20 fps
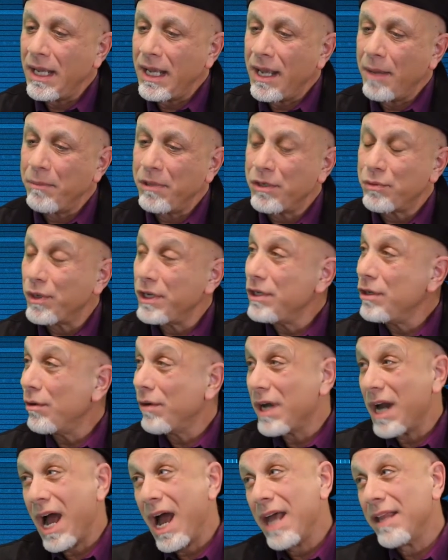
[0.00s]
And between
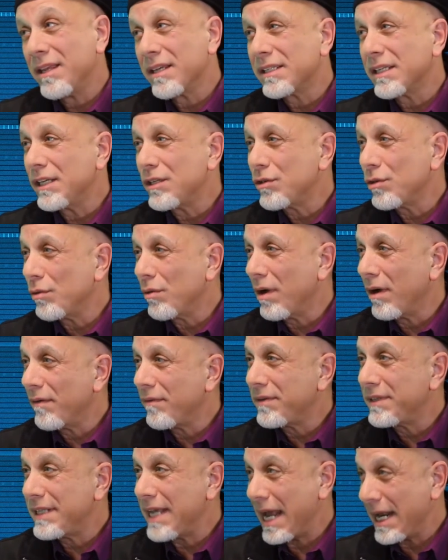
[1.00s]
you and I, this issue
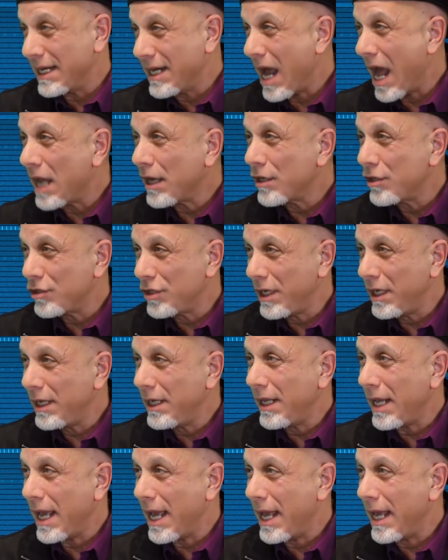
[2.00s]
of
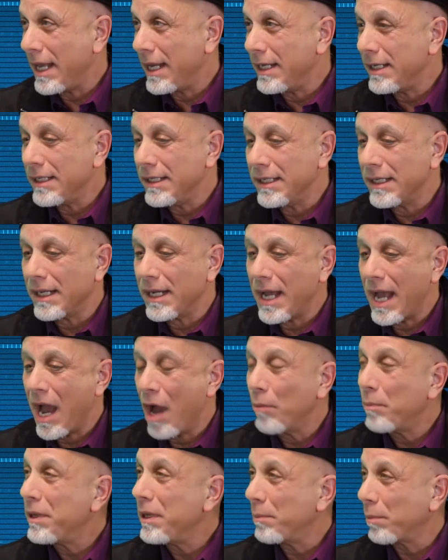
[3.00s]
technology and
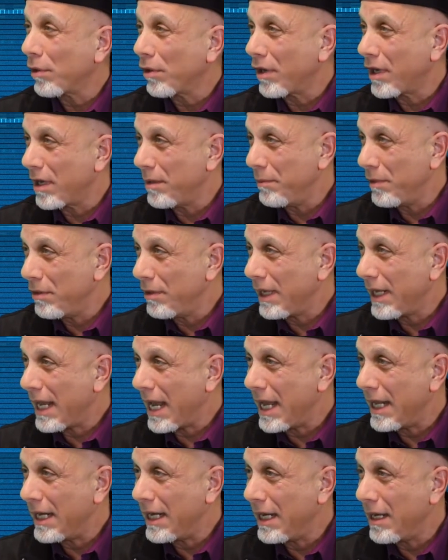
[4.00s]
how people are
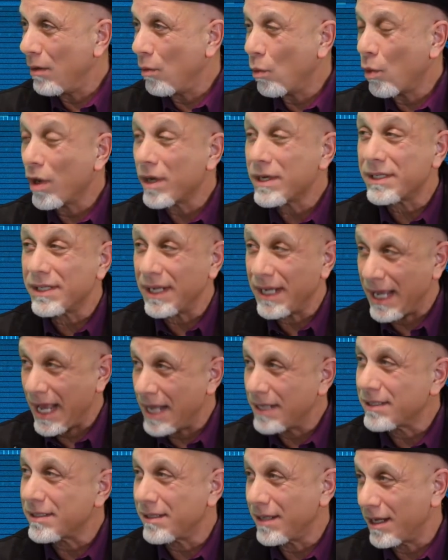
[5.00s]
communicating works
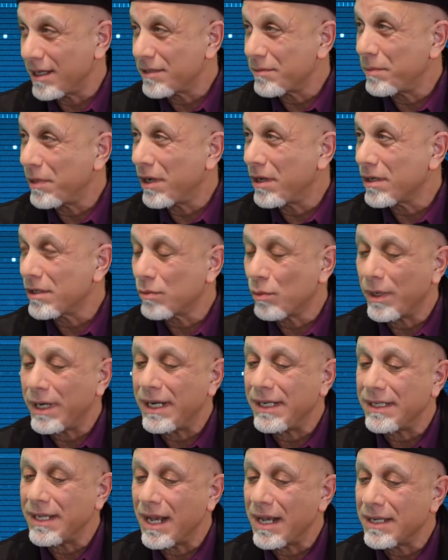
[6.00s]
against us, because what
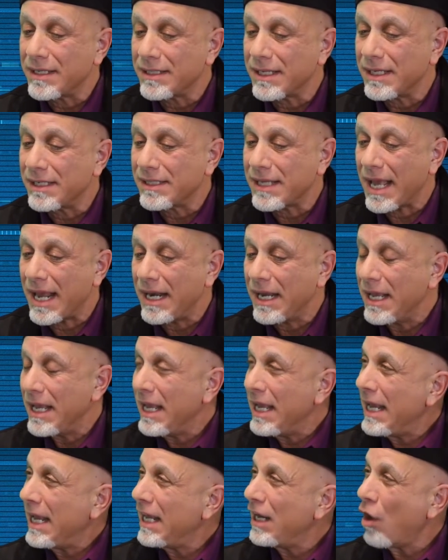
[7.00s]
it does is that
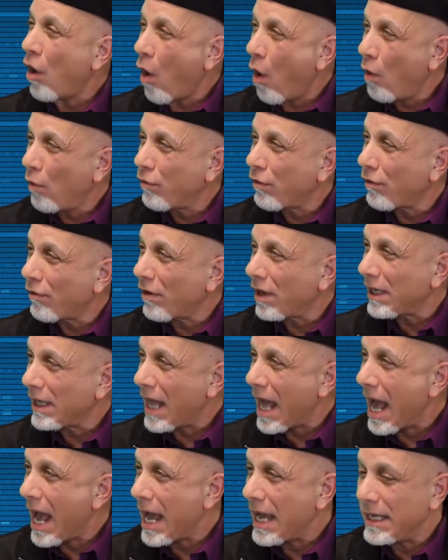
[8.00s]
it
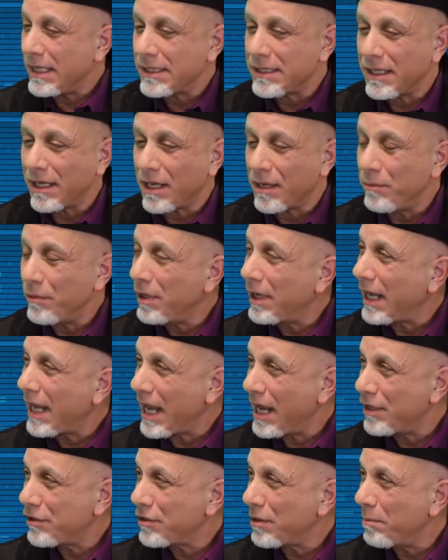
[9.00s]
over-relies the
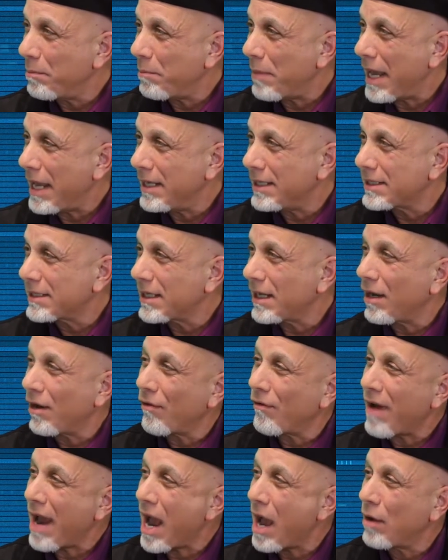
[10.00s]
communication based
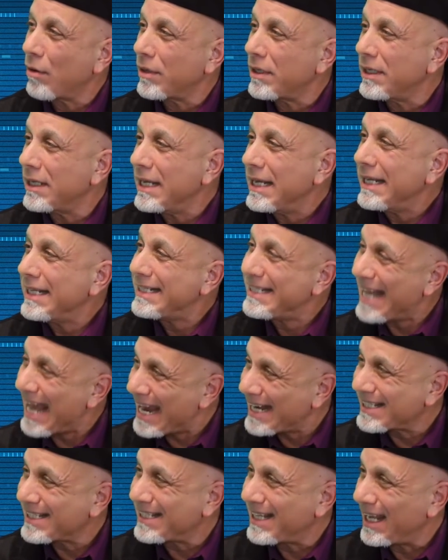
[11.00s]
around
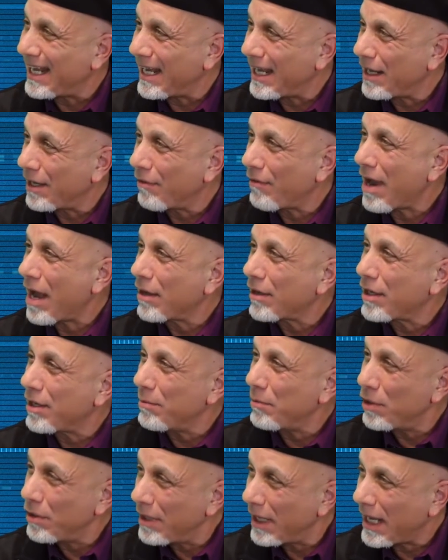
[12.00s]
texting and around
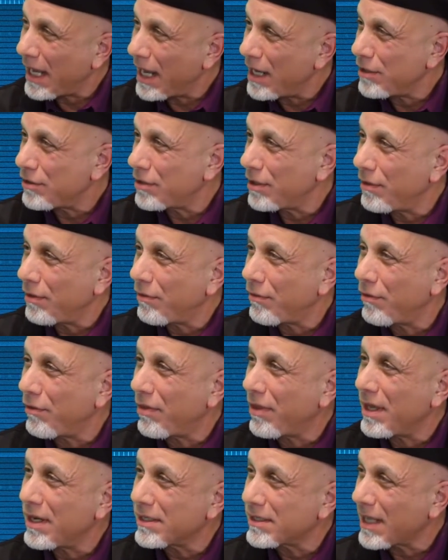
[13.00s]
communication through
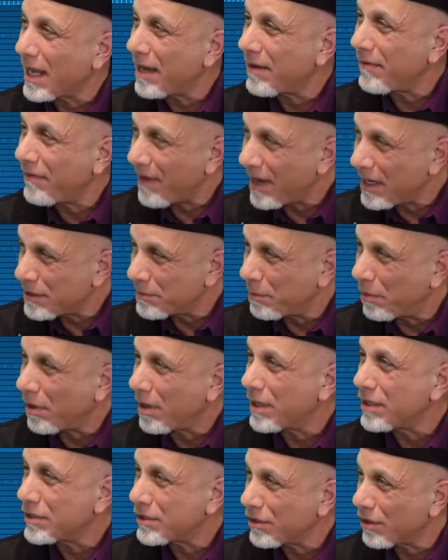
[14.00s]
things like
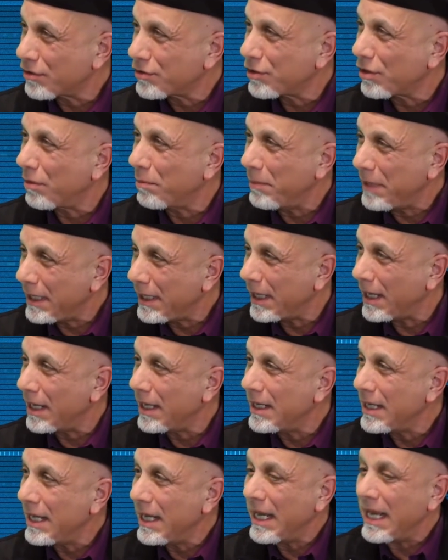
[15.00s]
Facebook and social media,
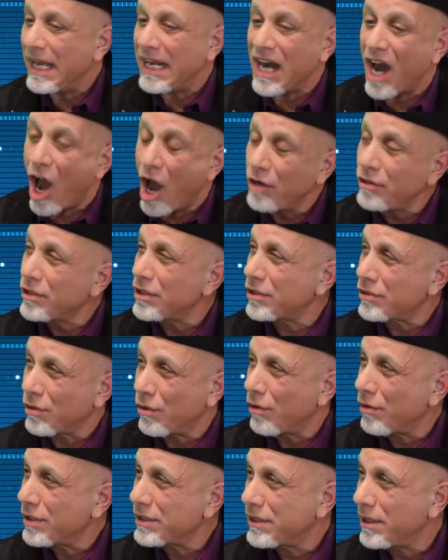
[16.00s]
and
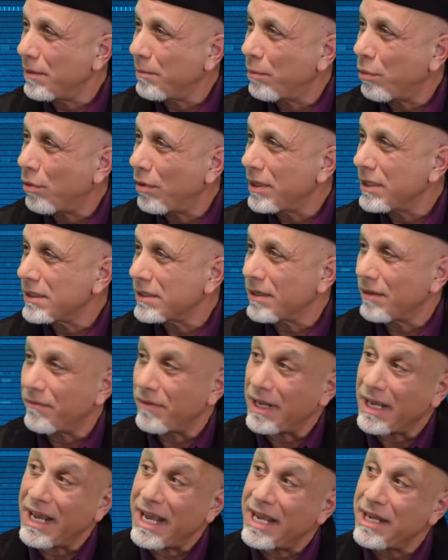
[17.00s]
underscores the importance of
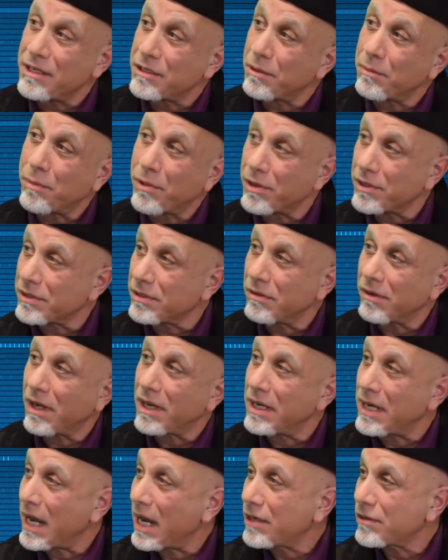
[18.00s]
the interpersonal
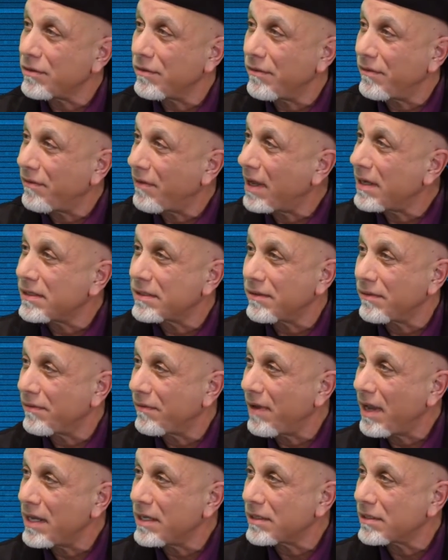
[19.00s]
connection
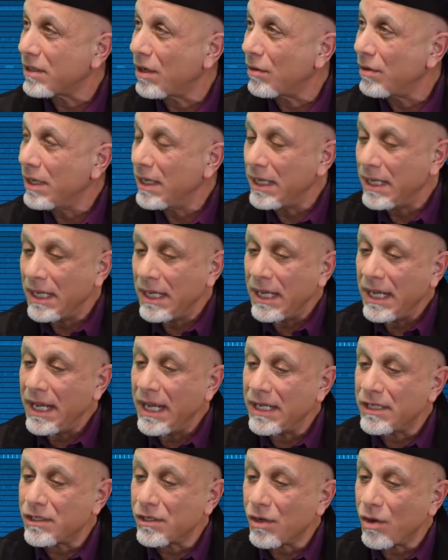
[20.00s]
face-to-face. So
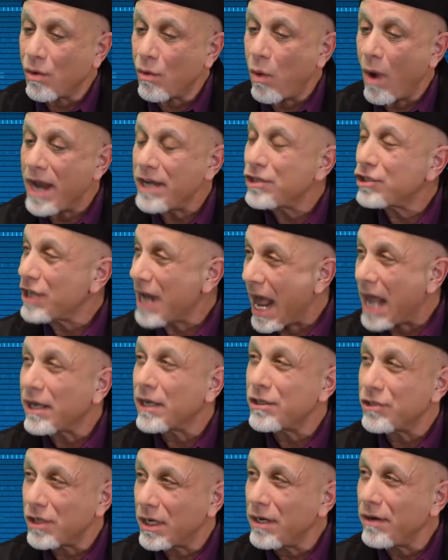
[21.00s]
it's quite
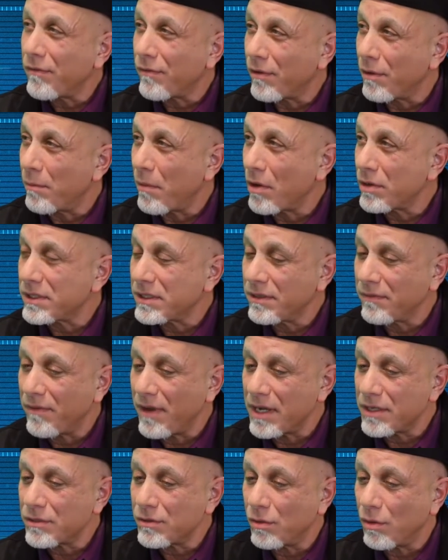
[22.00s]
challenging for most of
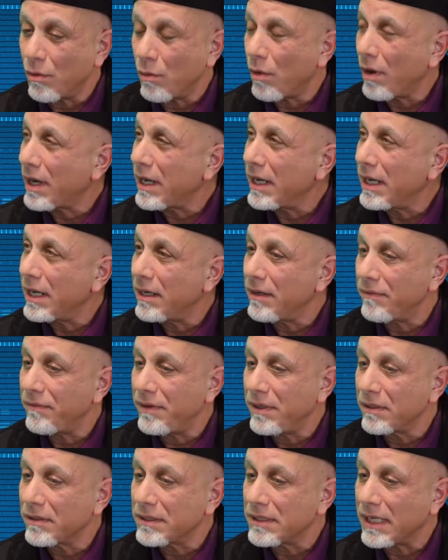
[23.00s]
us who are working in the
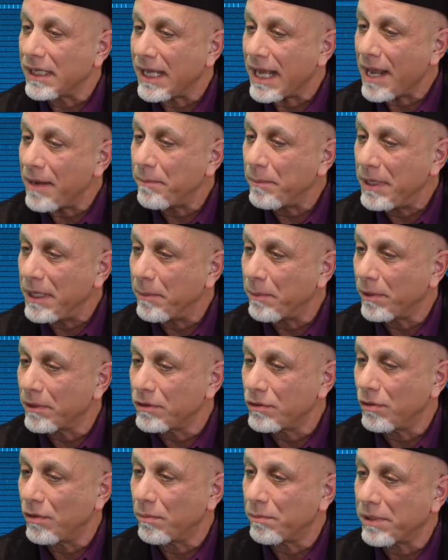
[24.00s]
field to get people
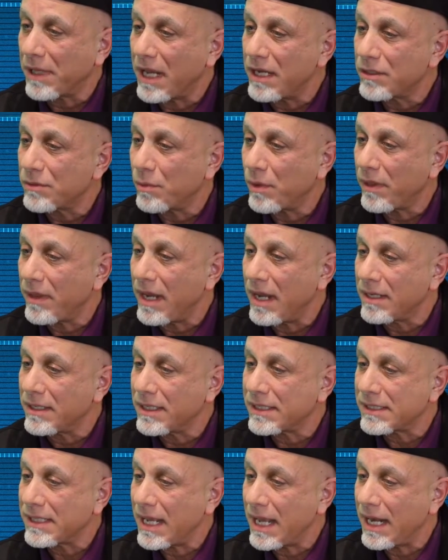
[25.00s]
to a place where they
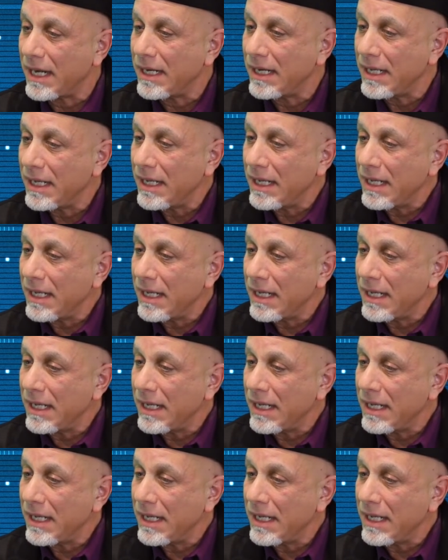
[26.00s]
understand